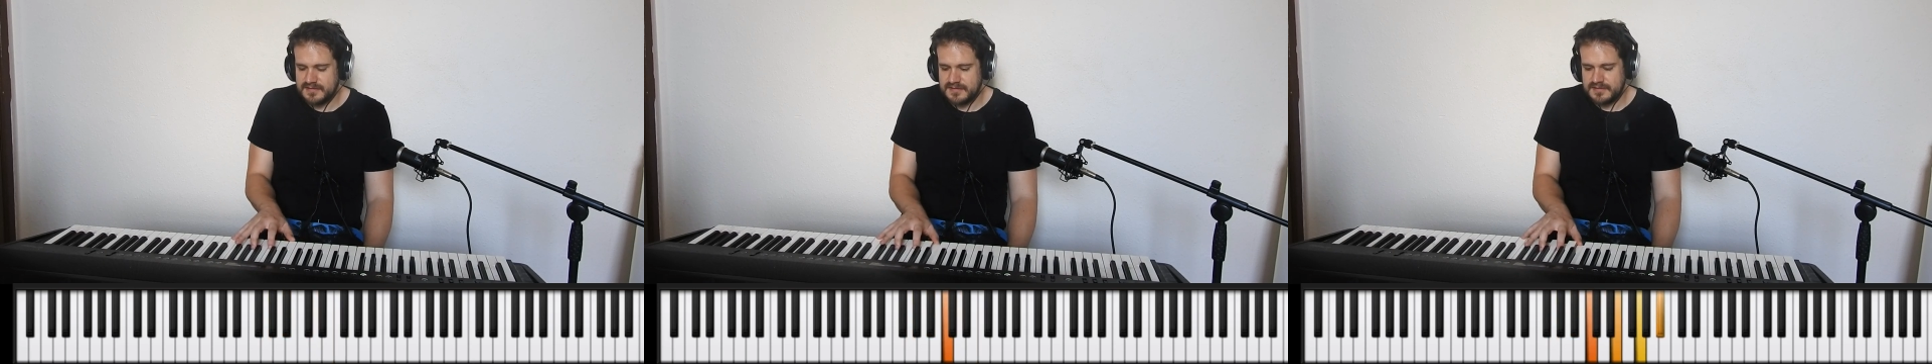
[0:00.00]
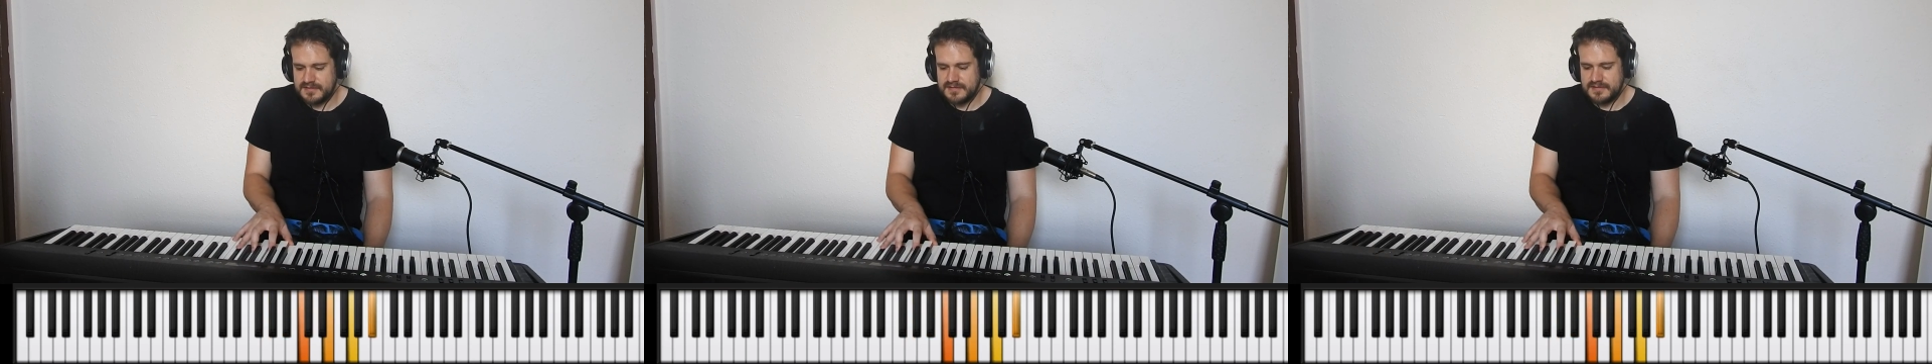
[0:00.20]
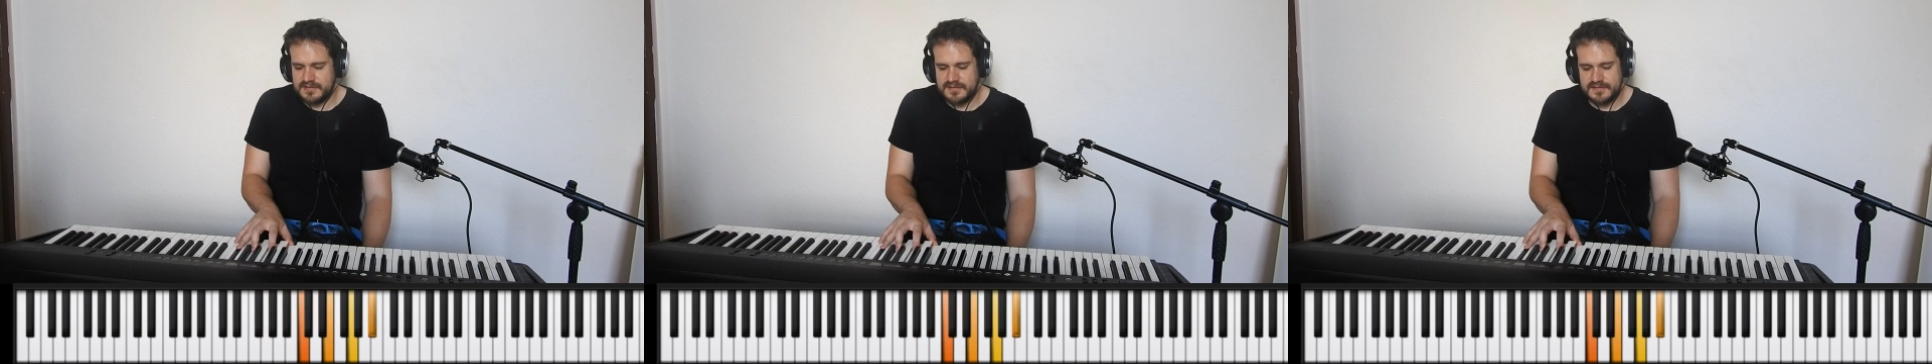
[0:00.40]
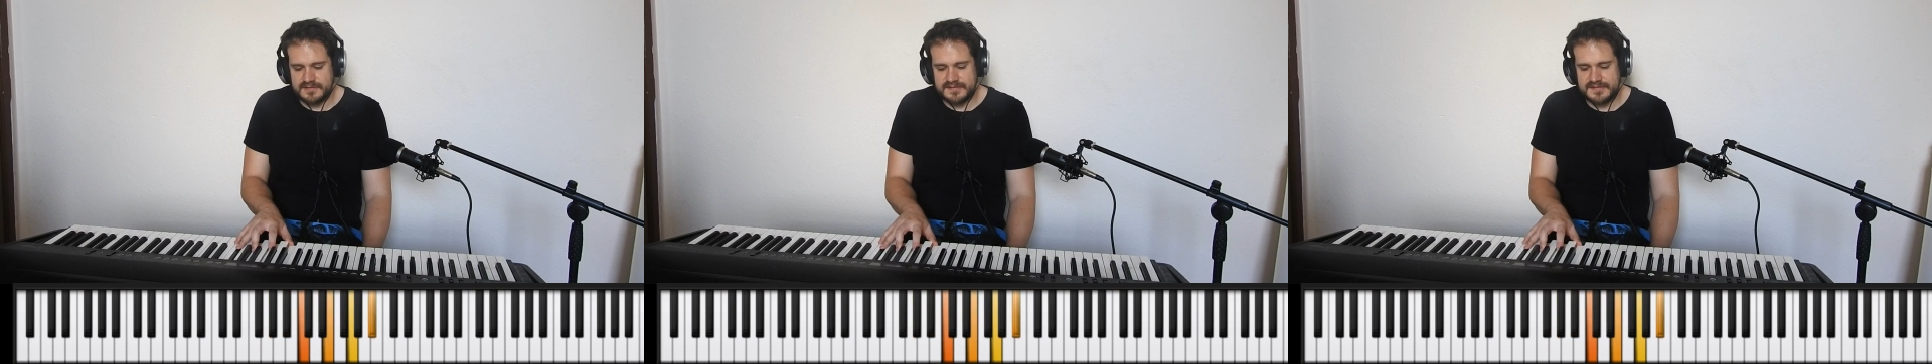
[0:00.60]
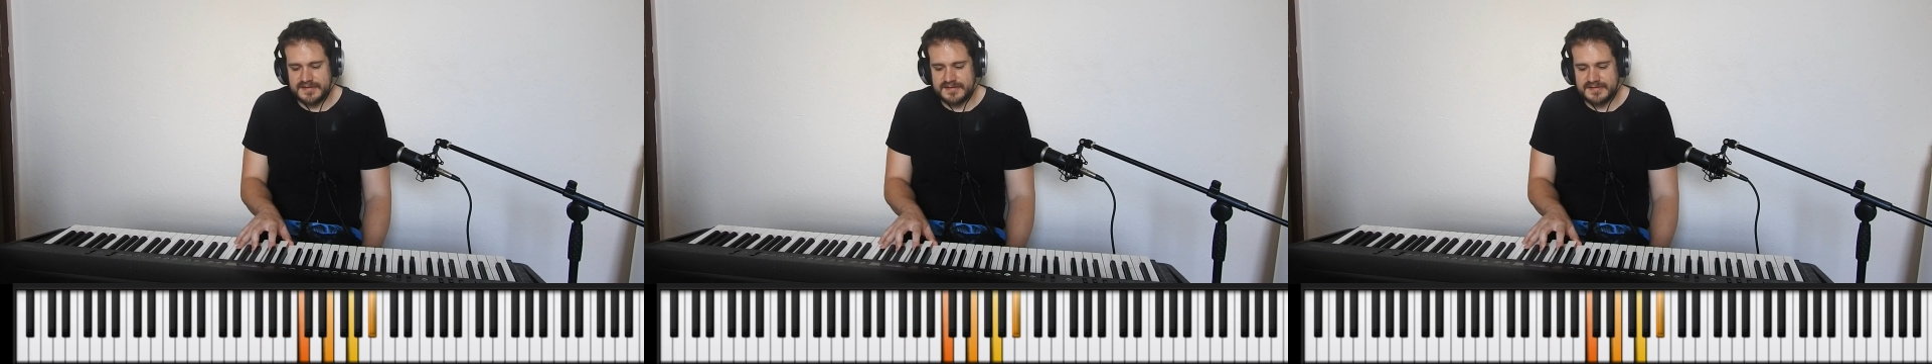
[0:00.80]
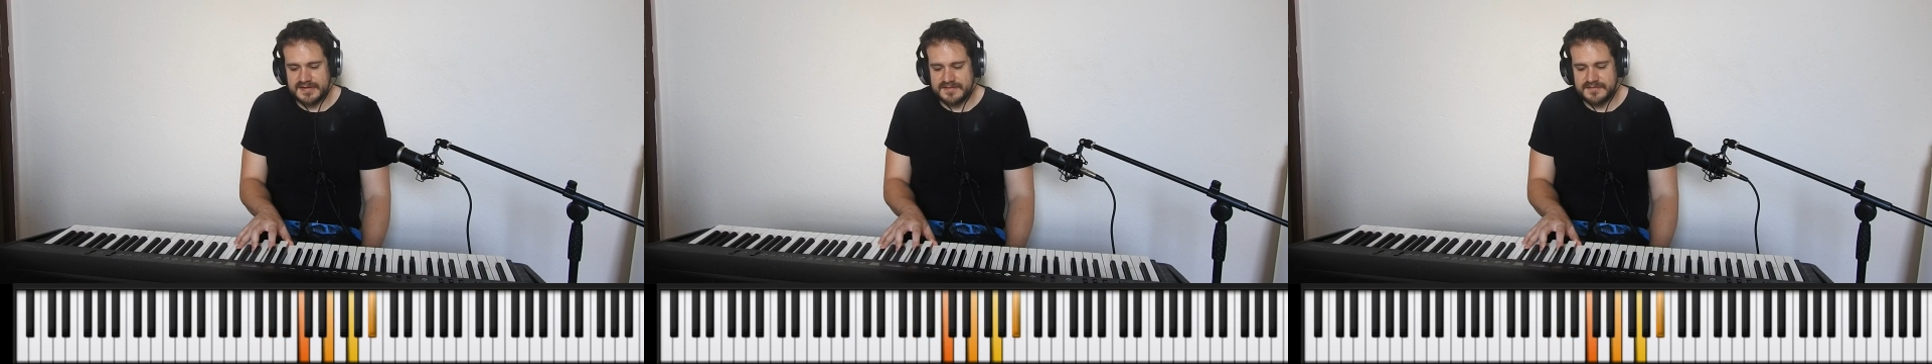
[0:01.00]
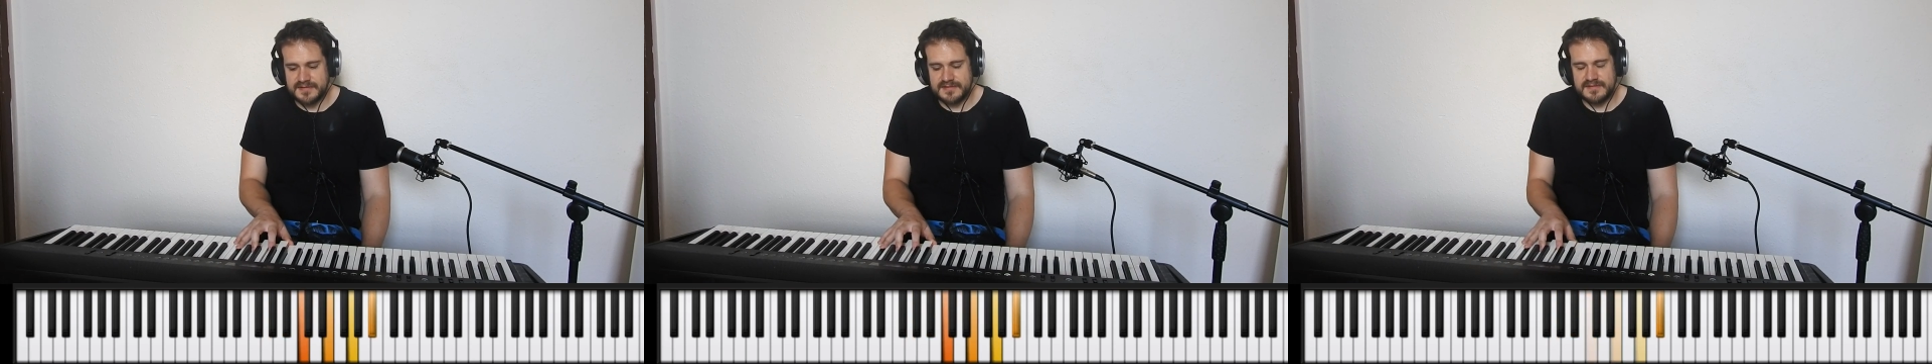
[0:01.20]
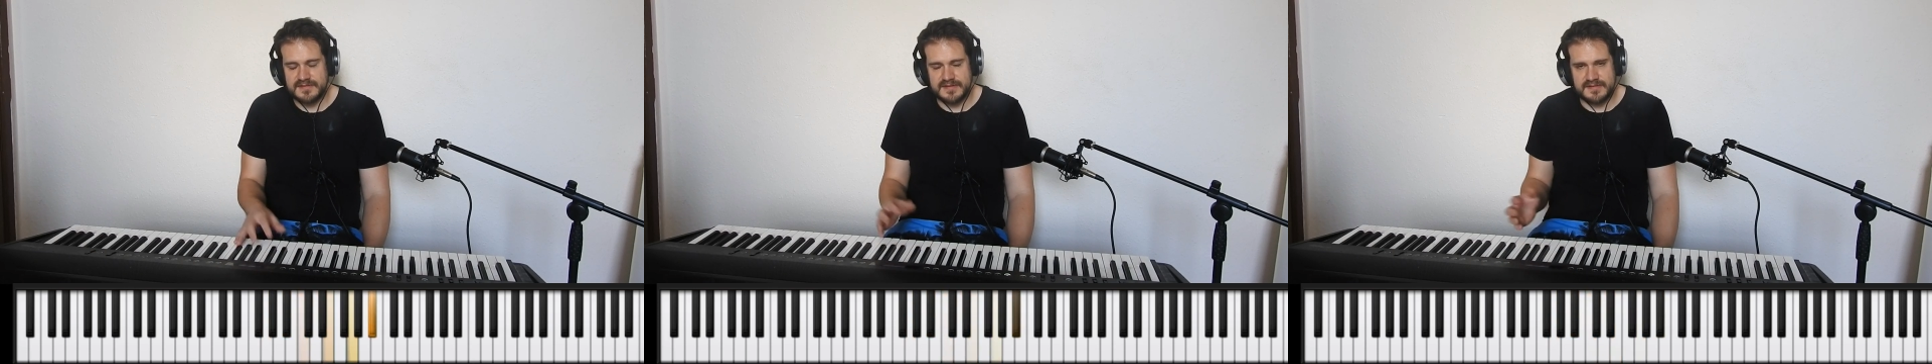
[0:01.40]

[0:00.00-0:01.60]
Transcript: to C7,